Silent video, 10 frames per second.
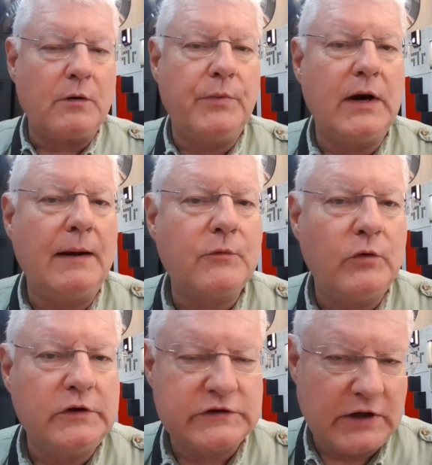But I'm
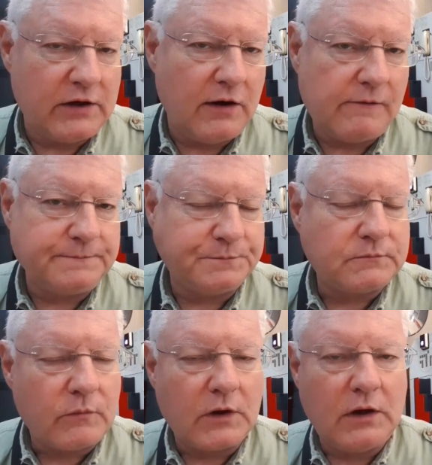going to sign off.
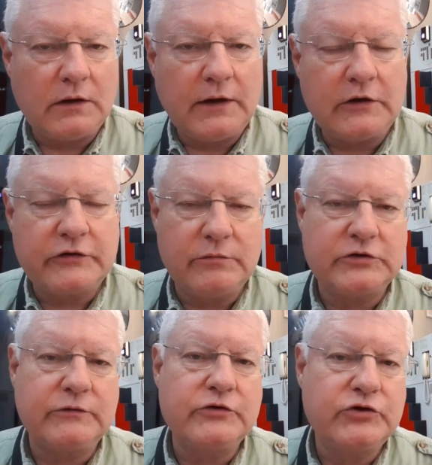Thank you so
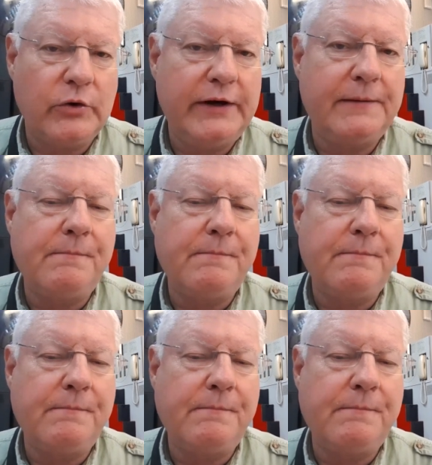much for joining.